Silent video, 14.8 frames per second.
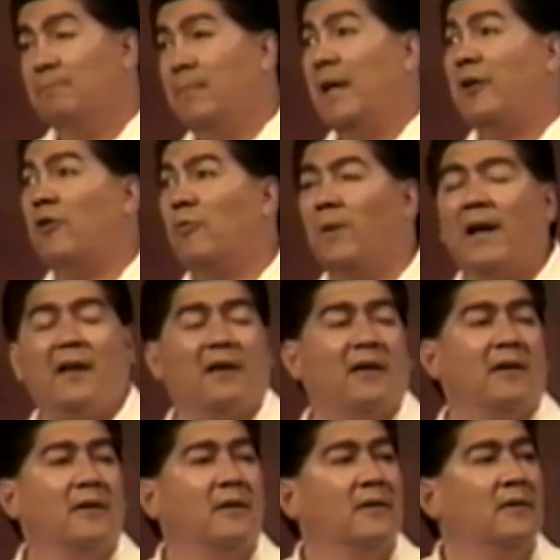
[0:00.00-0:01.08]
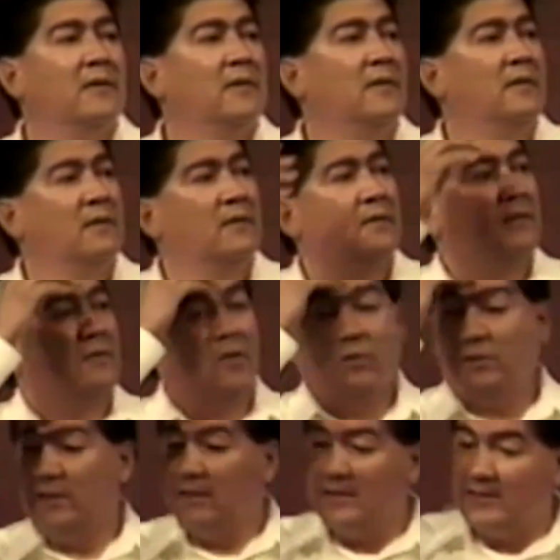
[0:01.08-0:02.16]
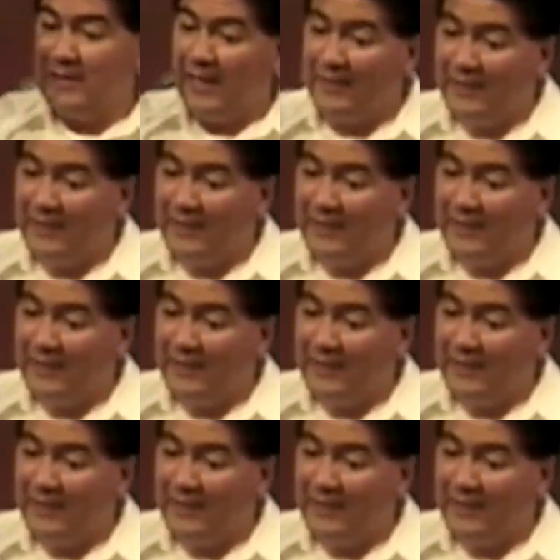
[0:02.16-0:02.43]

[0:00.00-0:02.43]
make her well? Or did it say